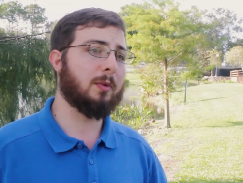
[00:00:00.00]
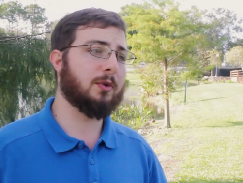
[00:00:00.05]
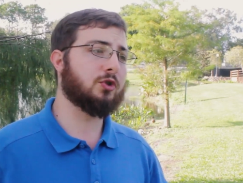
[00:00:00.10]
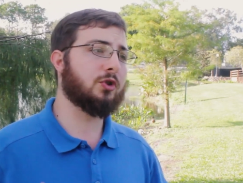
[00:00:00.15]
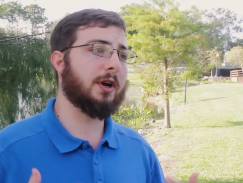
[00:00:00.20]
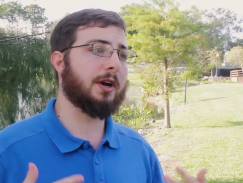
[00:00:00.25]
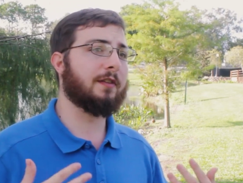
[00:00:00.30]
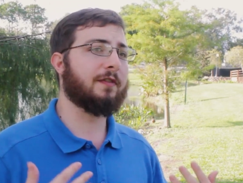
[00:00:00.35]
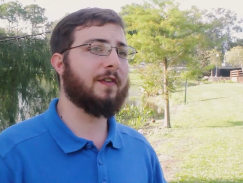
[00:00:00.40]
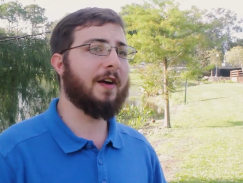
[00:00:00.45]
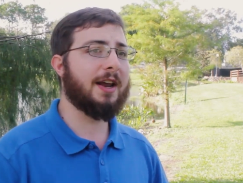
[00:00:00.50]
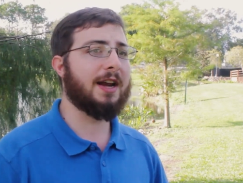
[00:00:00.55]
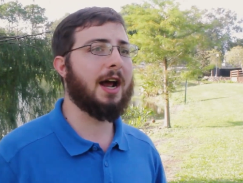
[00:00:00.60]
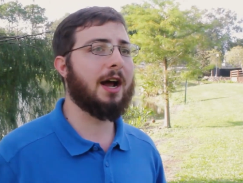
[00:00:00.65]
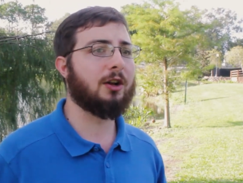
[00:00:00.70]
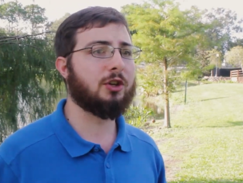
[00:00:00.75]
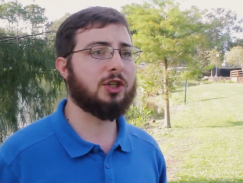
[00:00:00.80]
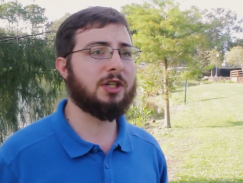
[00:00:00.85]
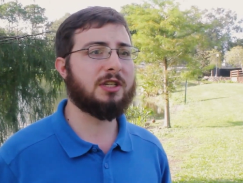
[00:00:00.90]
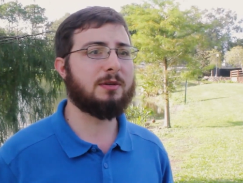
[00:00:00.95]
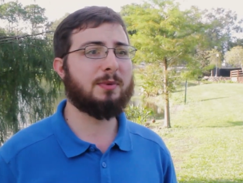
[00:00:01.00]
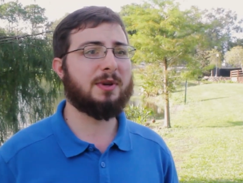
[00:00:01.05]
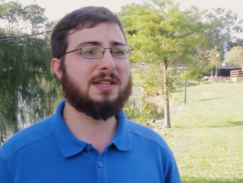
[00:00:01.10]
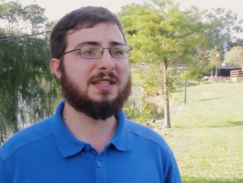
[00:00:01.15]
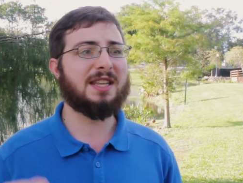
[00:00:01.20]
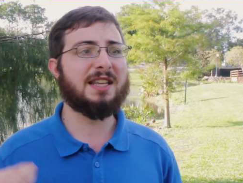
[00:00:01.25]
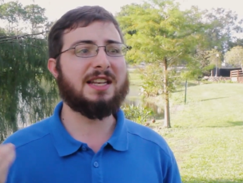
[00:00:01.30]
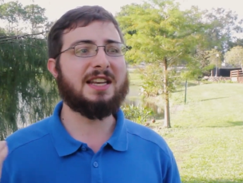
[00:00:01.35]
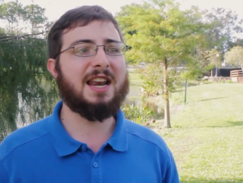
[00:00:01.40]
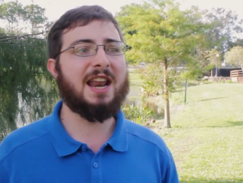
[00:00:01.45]
we're trying to fight algae is
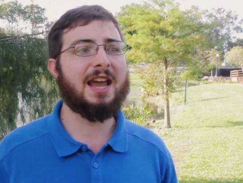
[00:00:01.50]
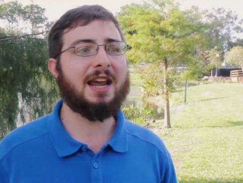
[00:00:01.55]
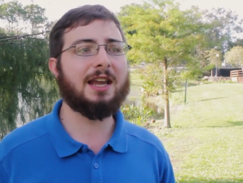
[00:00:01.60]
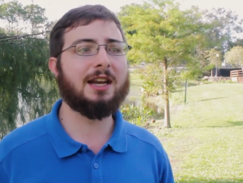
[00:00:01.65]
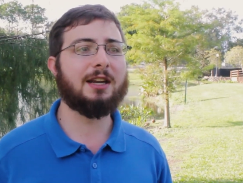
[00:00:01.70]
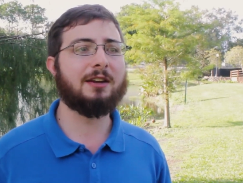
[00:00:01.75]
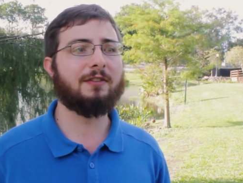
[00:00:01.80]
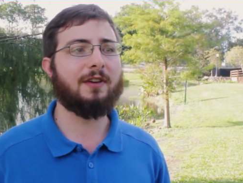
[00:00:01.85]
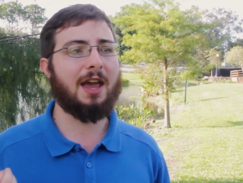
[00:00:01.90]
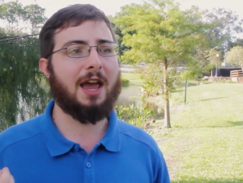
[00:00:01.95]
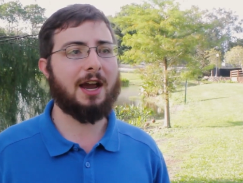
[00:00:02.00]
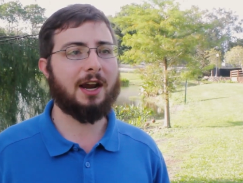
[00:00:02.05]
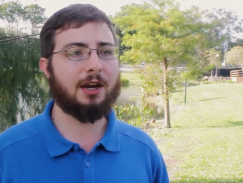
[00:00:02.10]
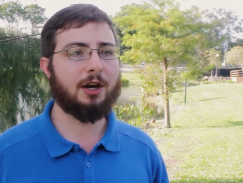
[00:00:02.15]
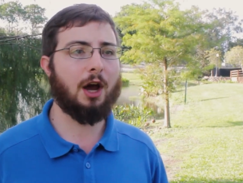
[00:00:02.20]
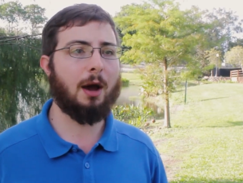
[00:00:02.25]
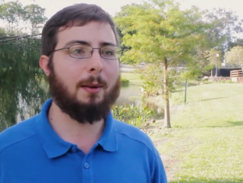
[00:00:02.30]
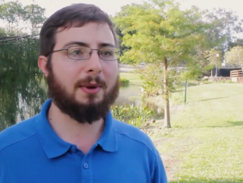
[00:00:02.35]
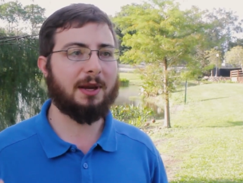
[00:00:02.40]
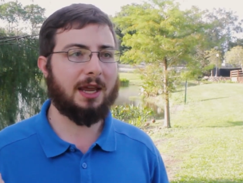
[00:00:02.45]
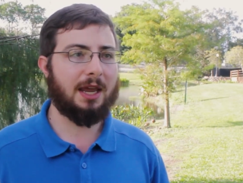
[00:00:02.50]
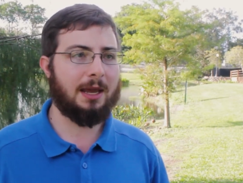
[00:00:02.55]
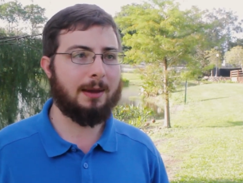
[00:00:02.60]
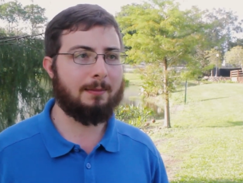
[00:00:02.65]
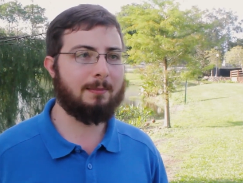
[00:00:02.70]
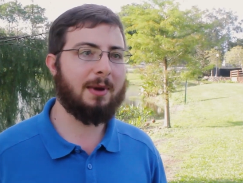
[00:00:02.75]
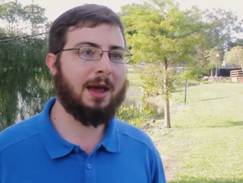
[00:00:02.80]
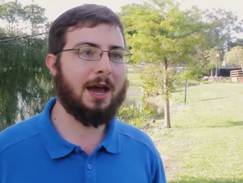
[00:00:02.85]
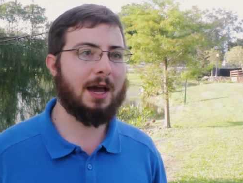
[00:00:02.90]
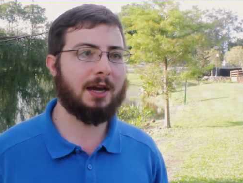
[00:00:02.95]
because the negative economic
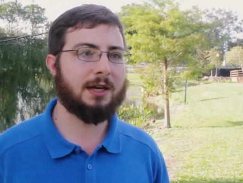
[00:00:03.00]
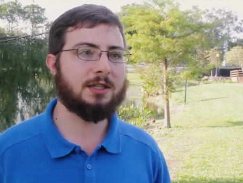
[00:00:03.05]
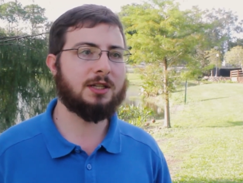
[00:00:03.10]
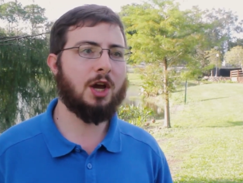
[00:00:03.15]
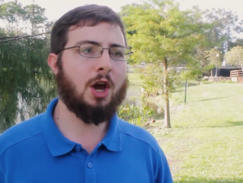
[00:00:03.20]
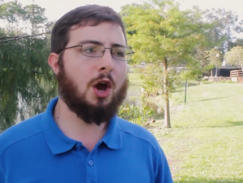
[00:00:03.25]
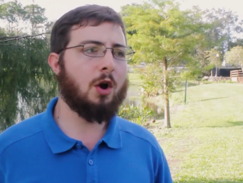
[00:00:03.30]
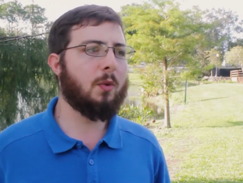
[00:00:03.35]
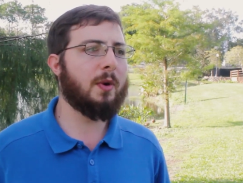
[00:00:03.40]
impacts.